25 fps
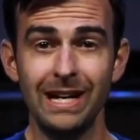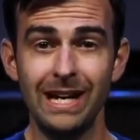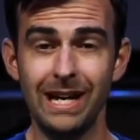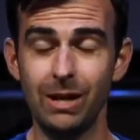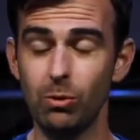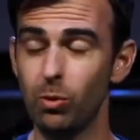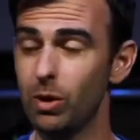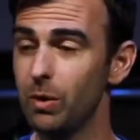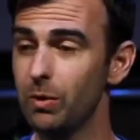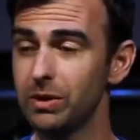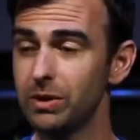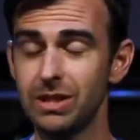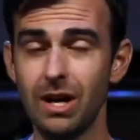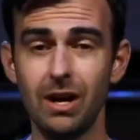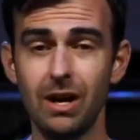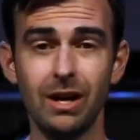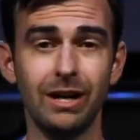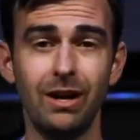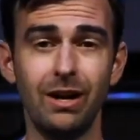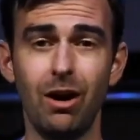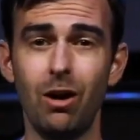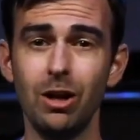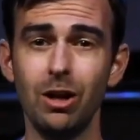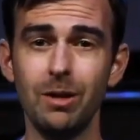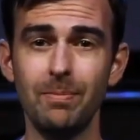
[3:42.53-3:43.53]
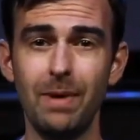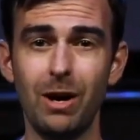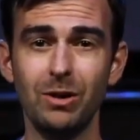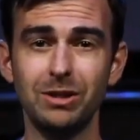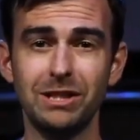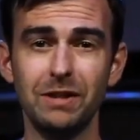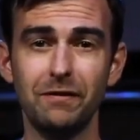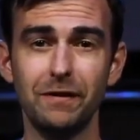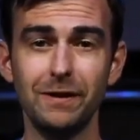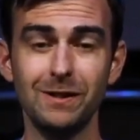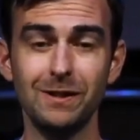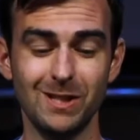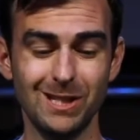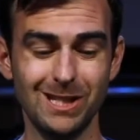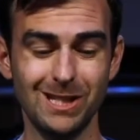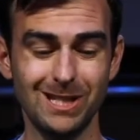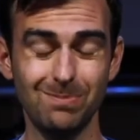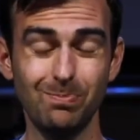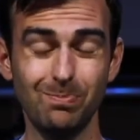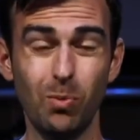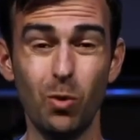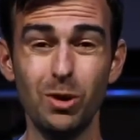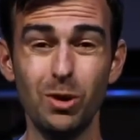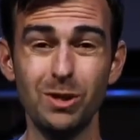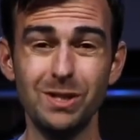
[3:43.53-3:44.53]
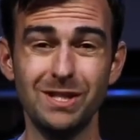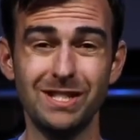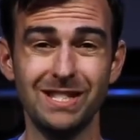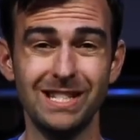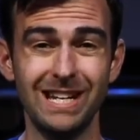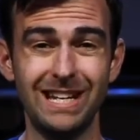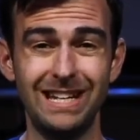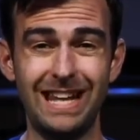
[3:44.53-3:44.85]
where we're talking all about different sports